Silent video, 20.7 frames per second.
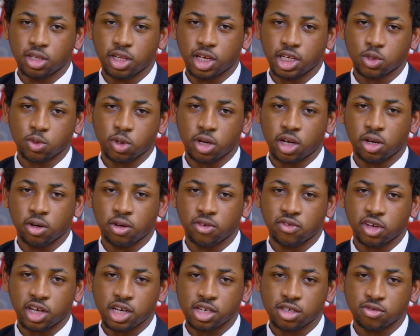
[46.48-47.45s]
That's why I
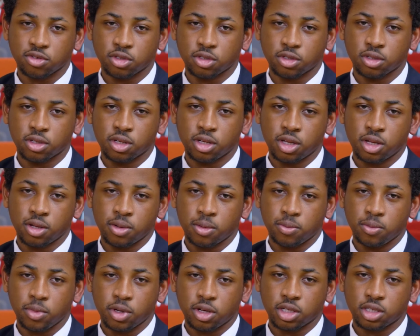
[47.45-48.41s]
love Ashville
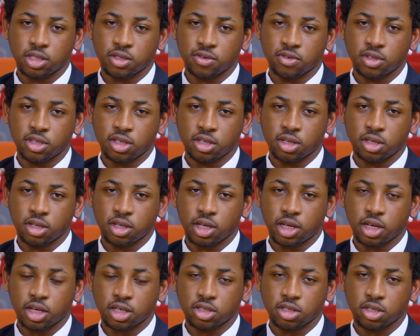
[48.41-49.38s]
because of the
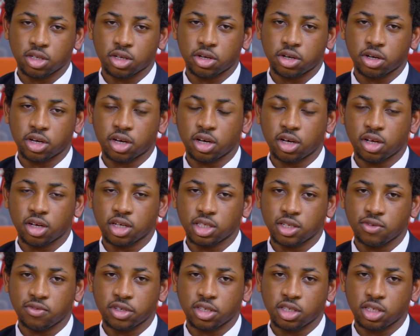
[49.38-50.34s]
extracurricular
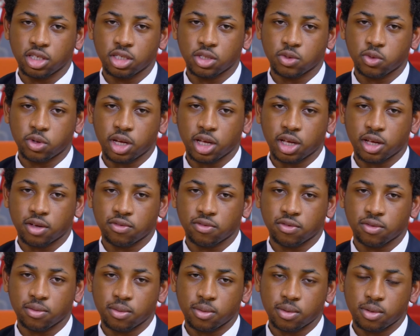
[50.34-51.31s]
activities we have
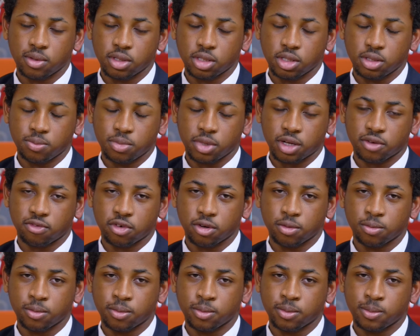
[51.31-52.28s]
to pick from.